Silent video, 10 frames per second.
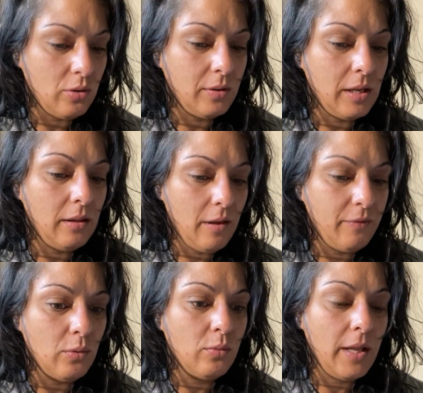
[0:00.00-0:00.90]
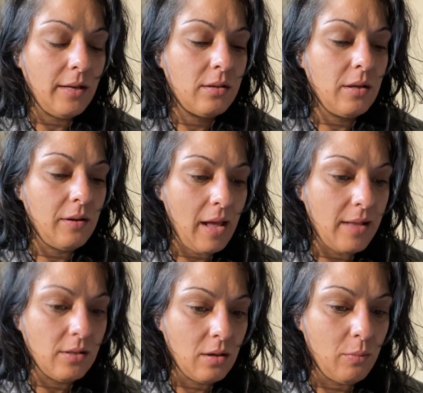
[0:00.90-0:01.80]
They love you like to the
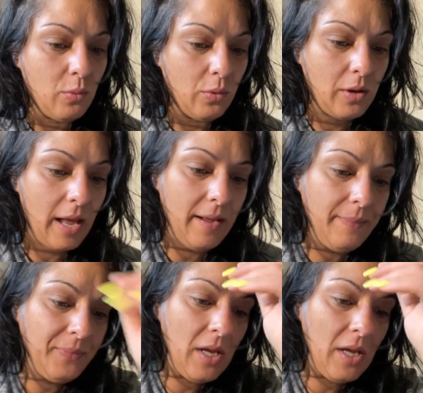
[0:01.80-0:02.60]
ends of the moon, okay?